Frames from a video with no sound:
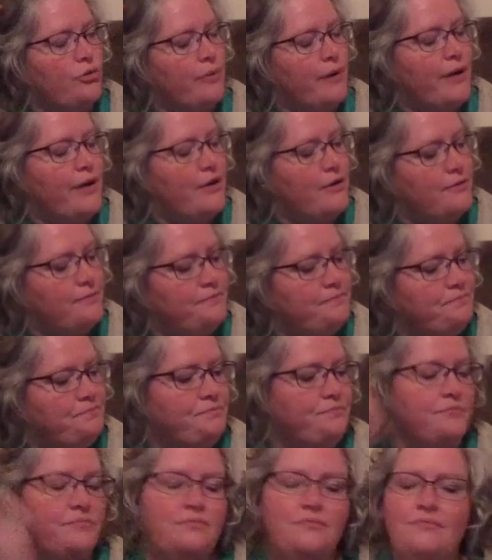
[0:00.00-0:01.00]
reader.
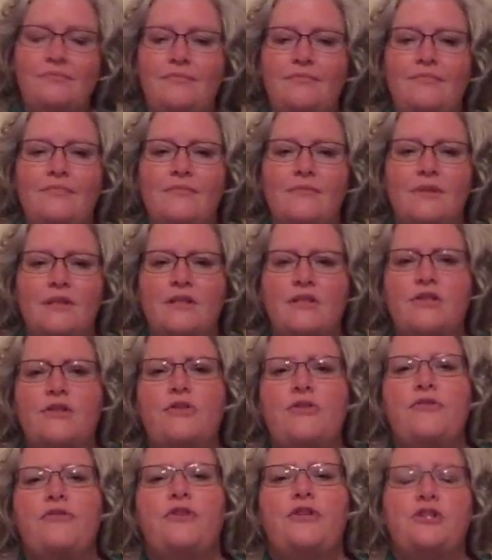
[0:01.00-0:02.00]
And so
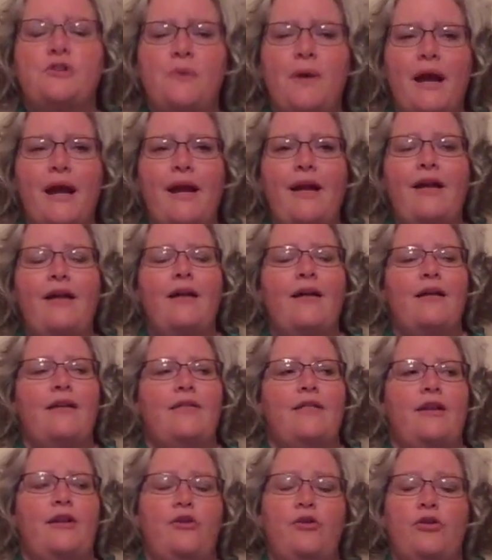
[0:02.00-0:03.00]
the first way
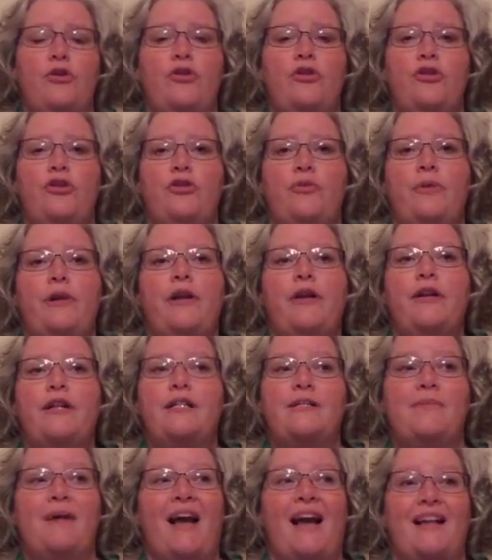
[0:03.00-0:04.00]
that you can hook your reader
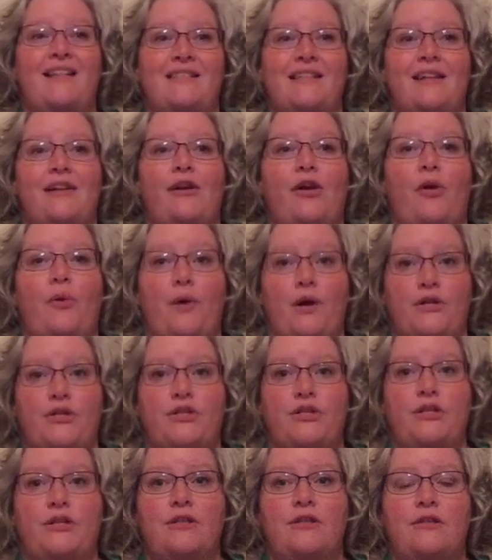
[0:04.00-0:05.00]
is by asking a
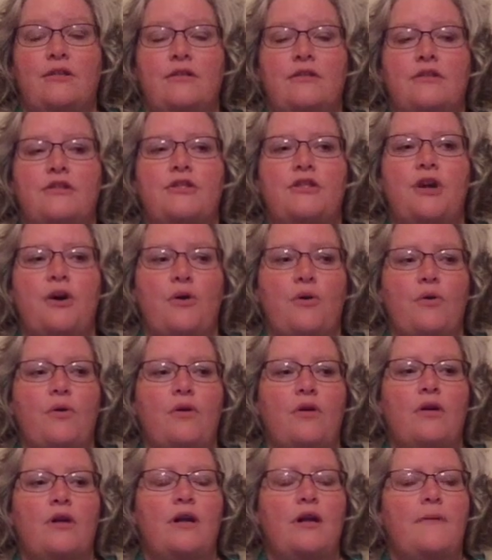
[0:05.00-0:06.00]
question. So,
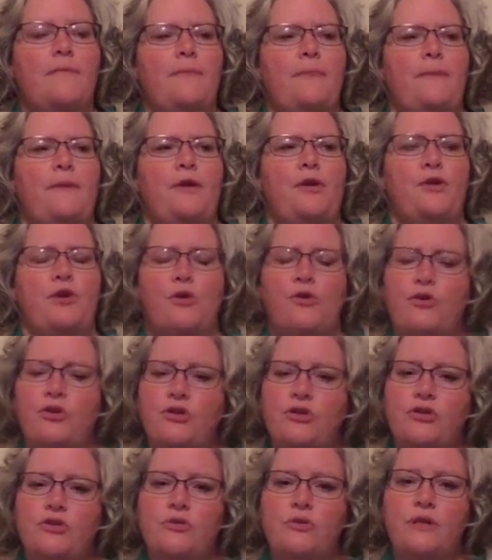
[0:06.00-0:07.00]
you know your
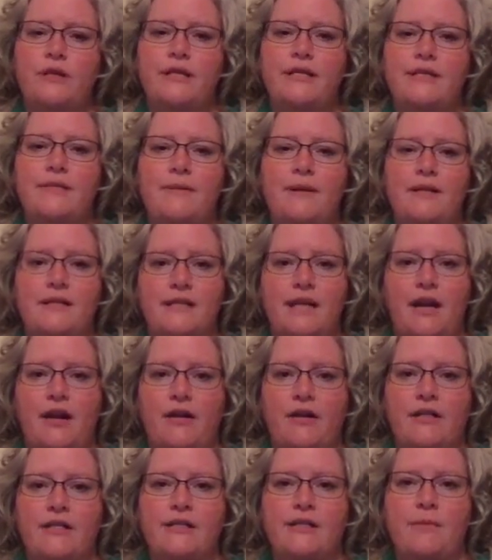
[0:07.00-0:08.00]
story is about
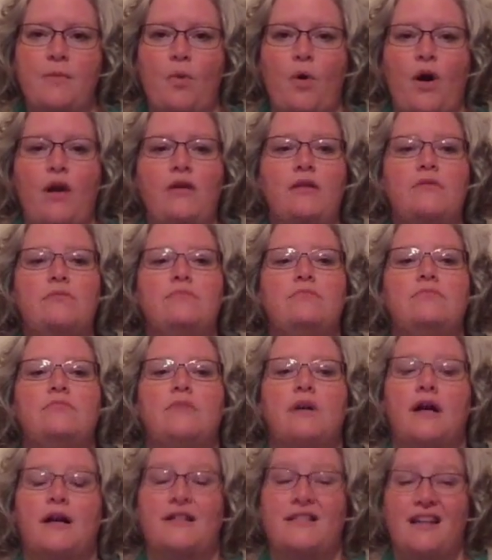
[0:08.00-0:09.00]
scaring someone,
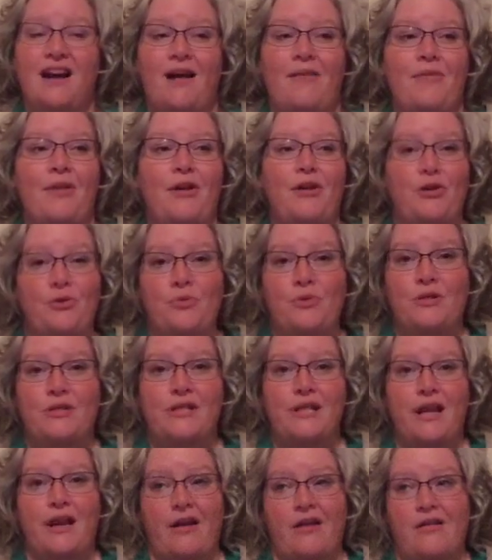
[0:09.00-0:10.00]
a time that you were
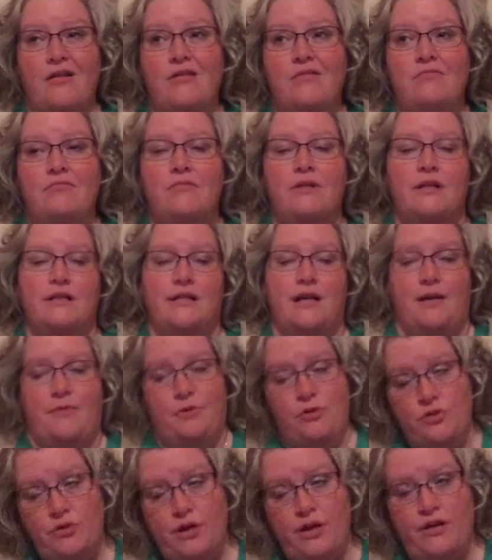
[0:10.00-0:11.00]
scared, a time
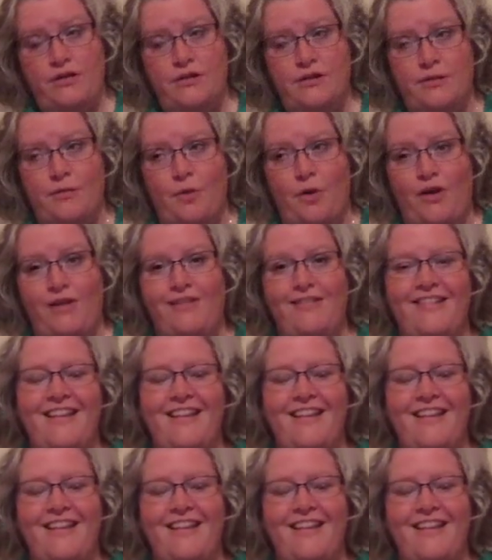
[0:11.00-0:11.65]
you scared someone.